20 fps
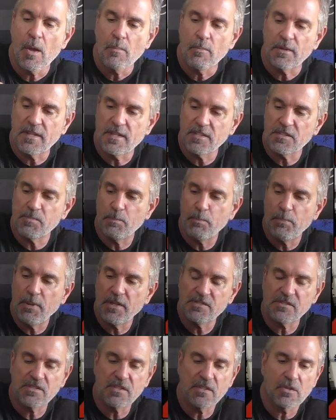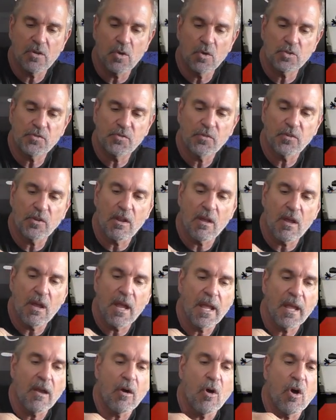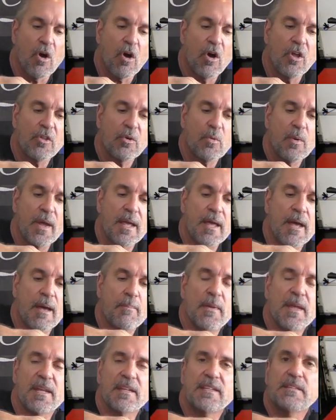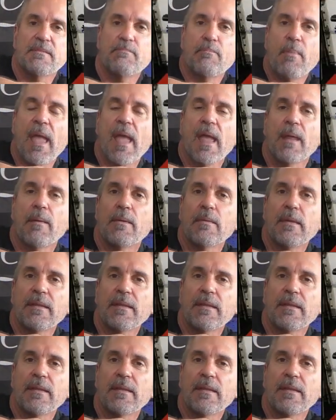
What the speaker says: But this piston goes flying all the way up in